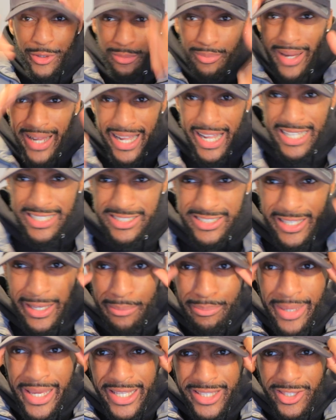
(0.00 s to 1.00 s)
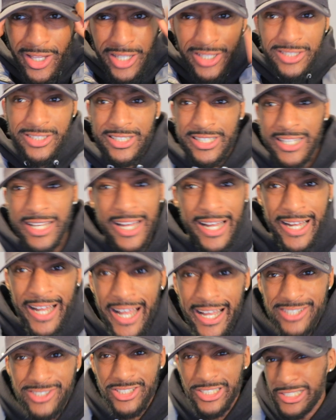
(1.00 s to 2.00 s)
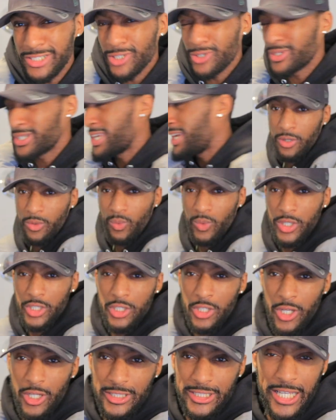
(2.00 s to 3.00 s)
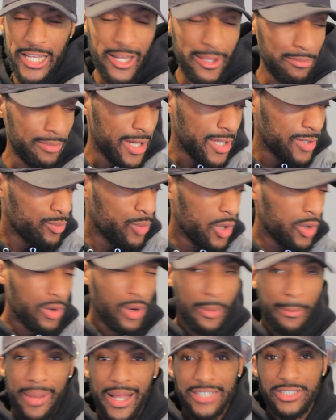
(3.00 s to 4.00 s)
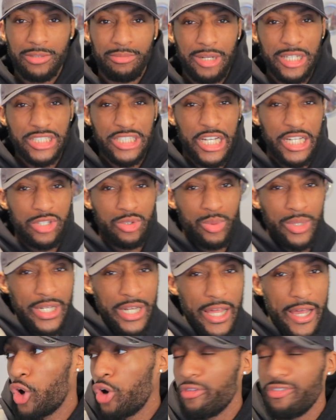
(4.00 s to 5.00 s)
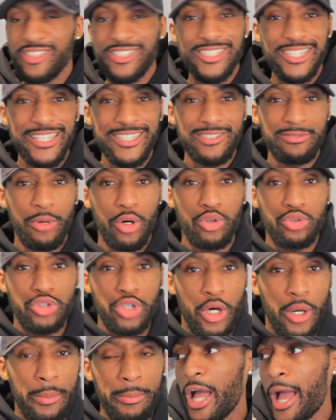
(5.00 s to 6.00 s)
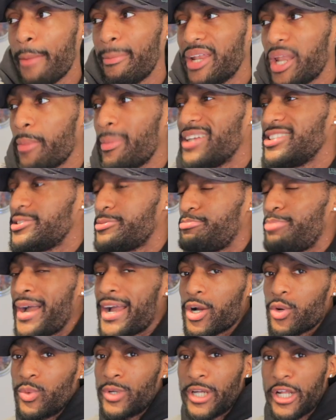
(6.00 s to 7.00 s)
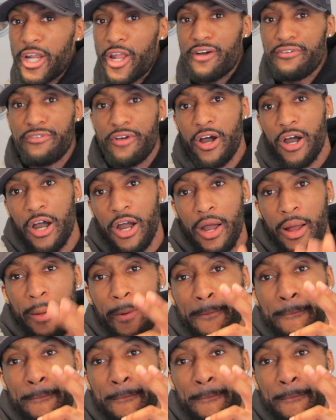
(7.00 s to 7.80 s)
my hats get bare dusty, like I actually don't get What you lot telling man, welcome back to my channel and that Obviously it's Mel Tom, and my man's back with another